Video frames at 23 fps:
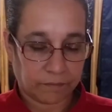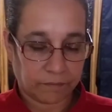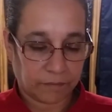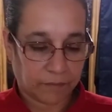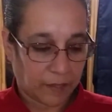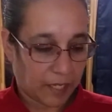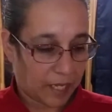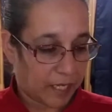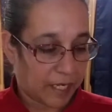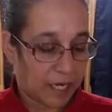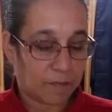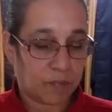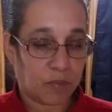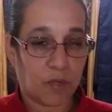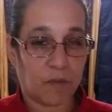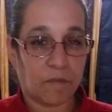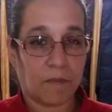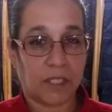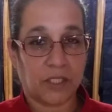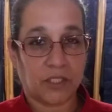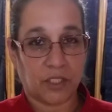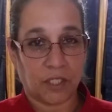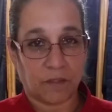and I put
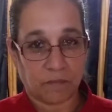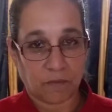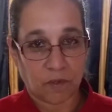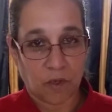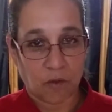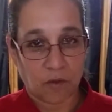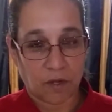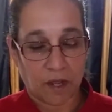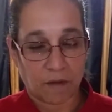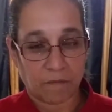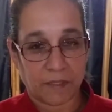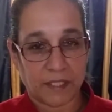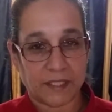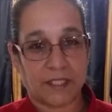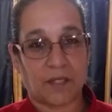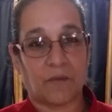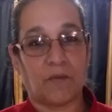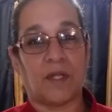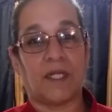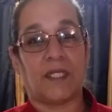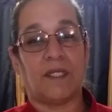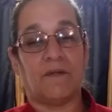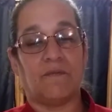my chef coat on because I
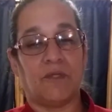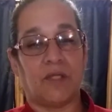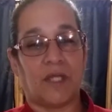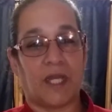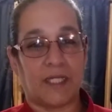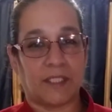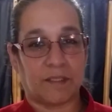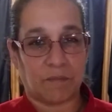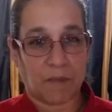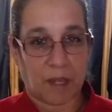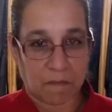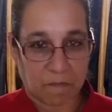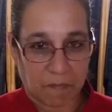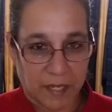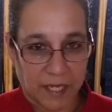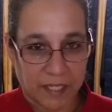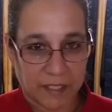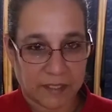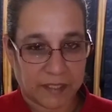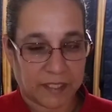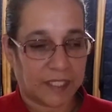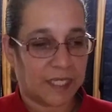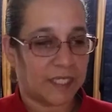want to give you guys my
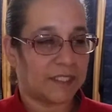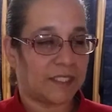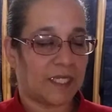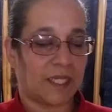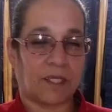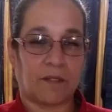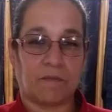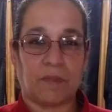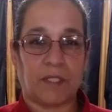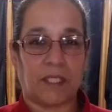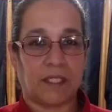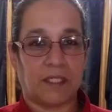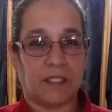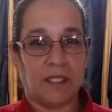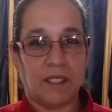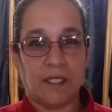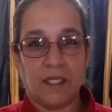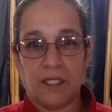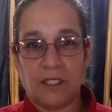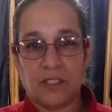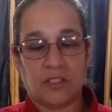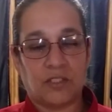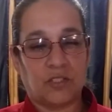best. Yes, I could be in
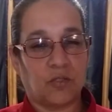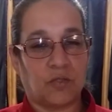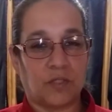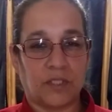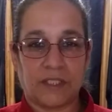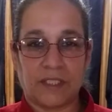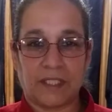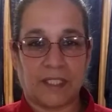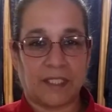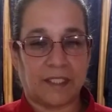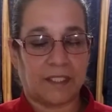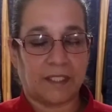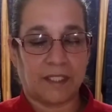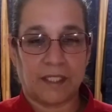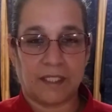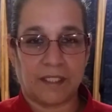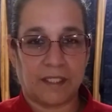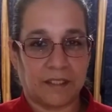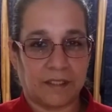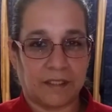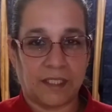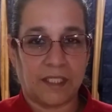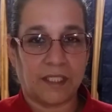shorts and
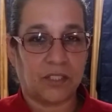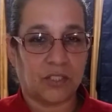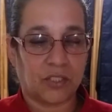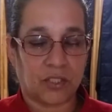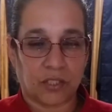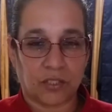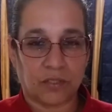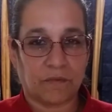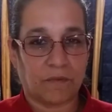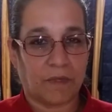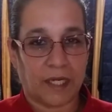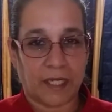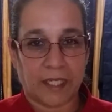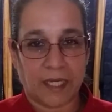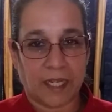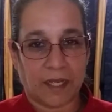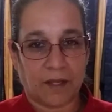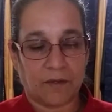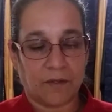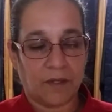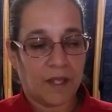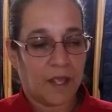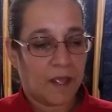a t-shirt right
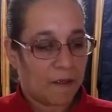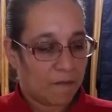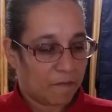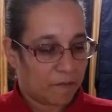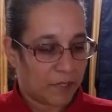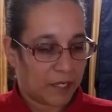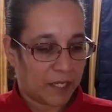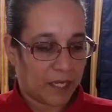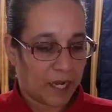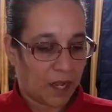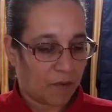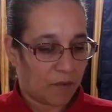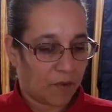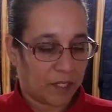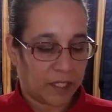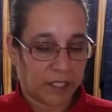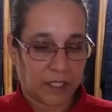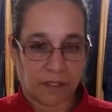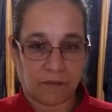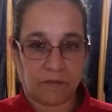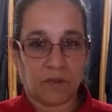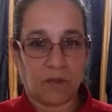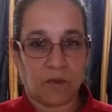now, but I want
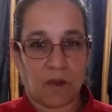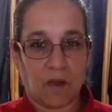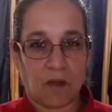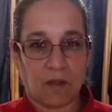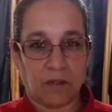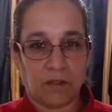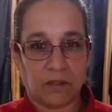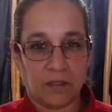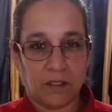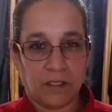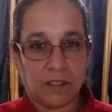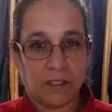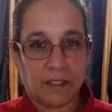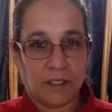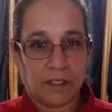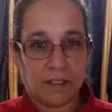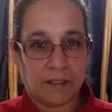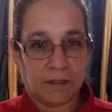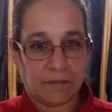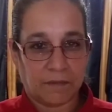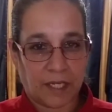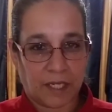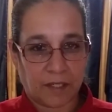to give you all,
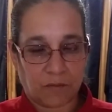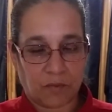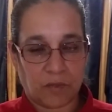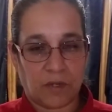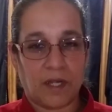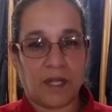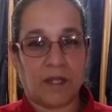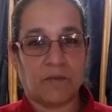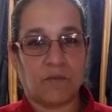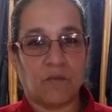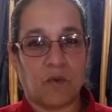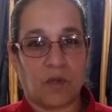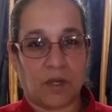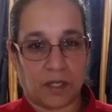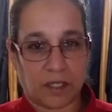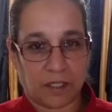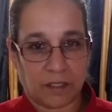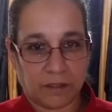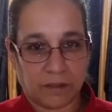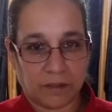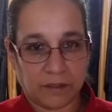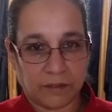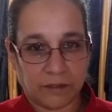like we're at work.
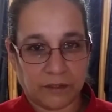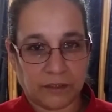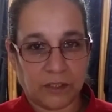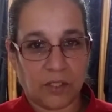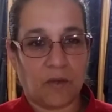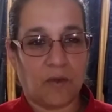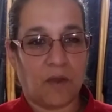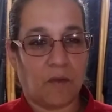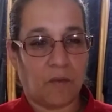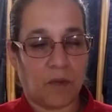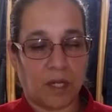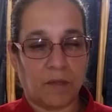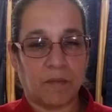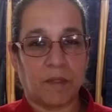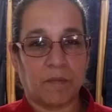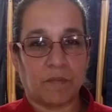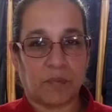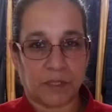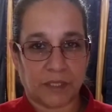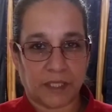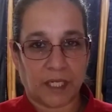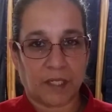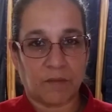So I want to be
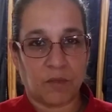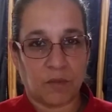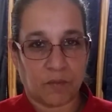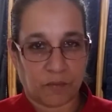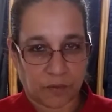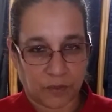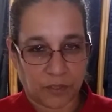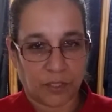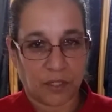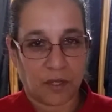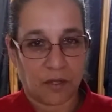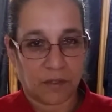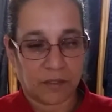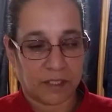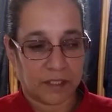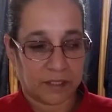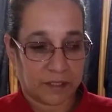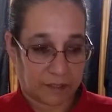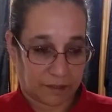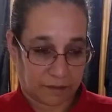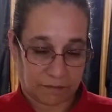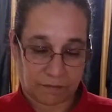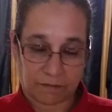presentable for y'all
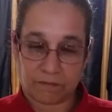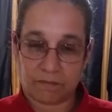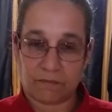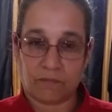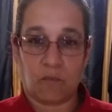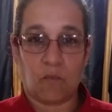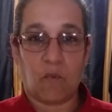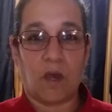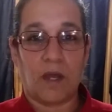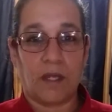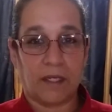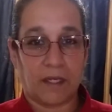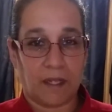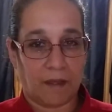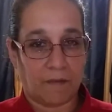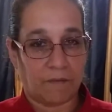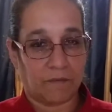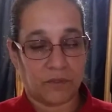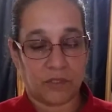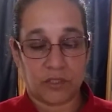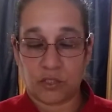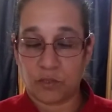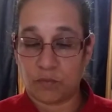because, one,
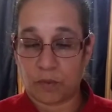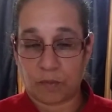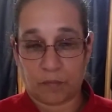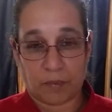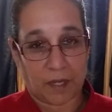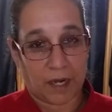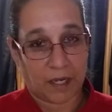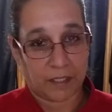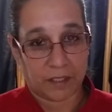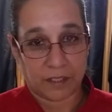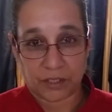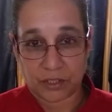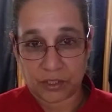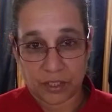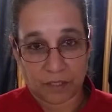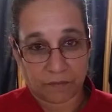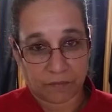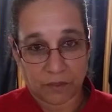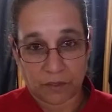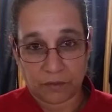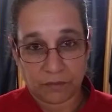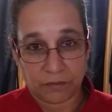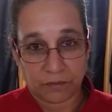I'm super proud of this
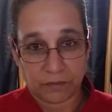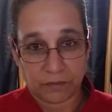chef coat.